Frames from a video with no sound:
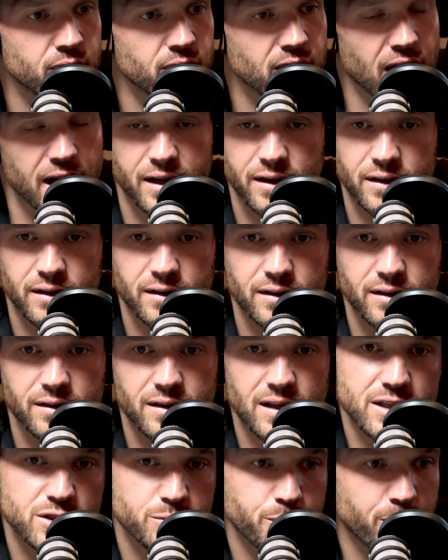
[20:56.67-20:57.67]
like,
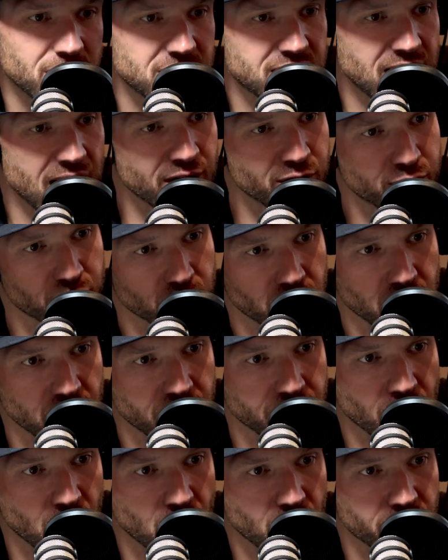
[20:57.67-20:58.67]
is potential
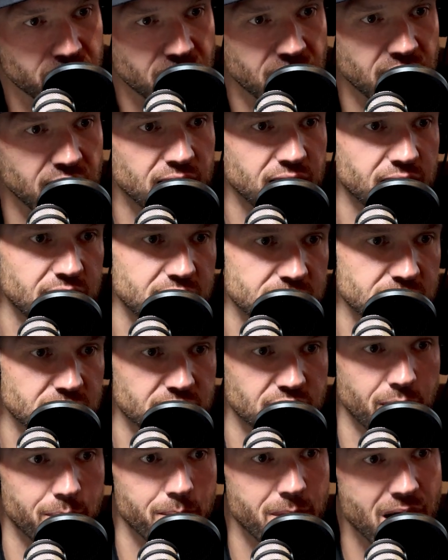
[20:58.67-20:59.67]
involved in it?
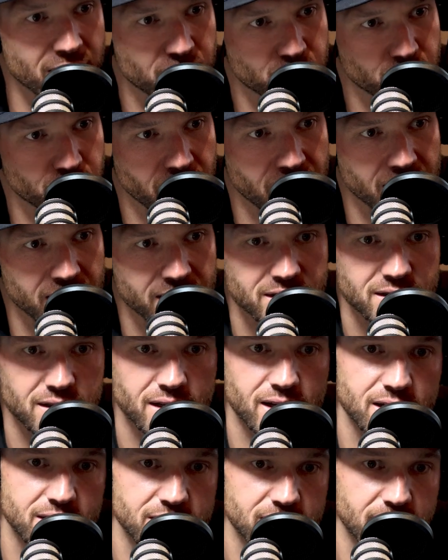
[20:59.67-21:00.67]
Is it the
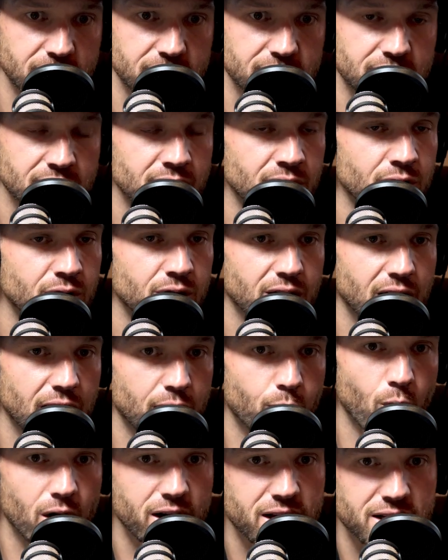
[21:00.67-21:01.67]
metrics? Is it
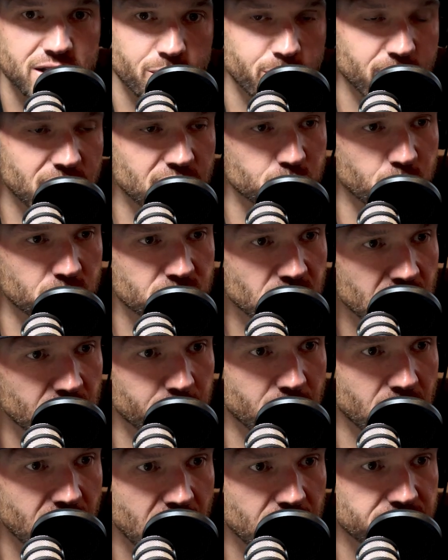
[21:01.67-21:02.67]
like, what is it? Because we're
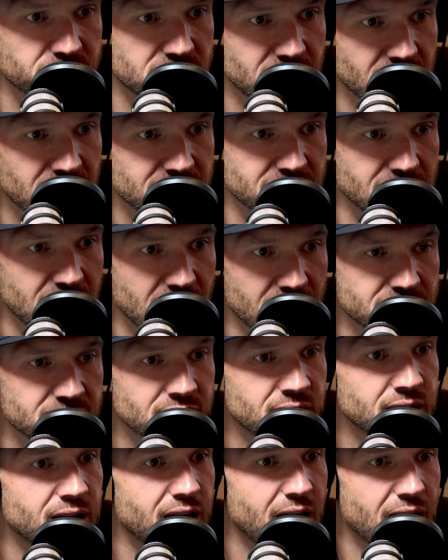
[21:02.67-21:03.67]
talking about FCS
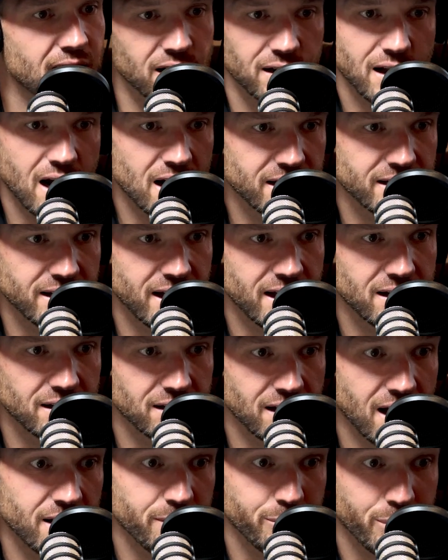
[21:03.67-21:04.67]
guys, and a lot
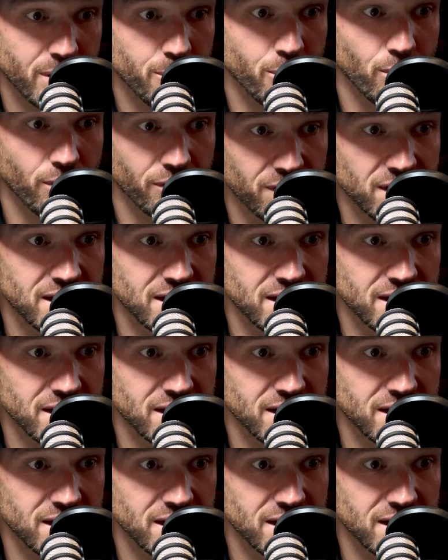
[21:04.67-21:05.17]
of people